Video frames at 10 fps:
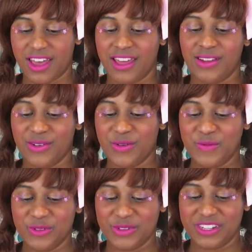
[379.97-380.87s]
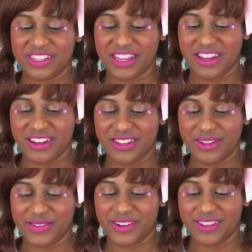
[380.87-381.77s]
I almost want to say
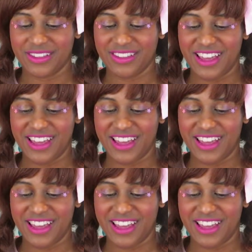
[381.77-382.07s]
Innocent World.